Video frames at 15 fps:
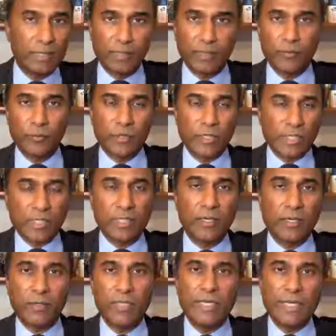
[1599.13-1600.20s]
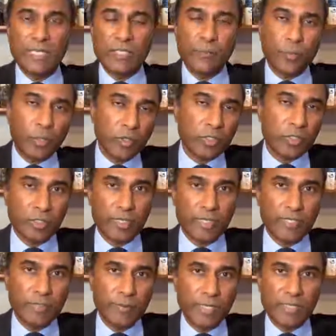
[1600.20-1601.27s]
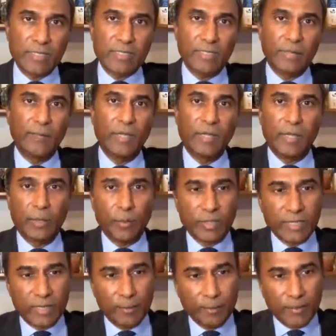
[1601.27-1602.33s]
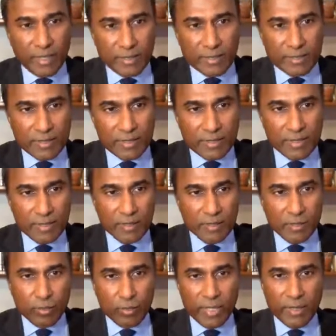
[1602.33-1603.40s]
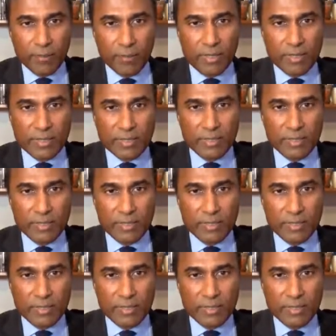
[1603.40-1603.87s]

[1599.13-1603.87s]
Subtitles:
been here, is personalized medicine. And what that means is the right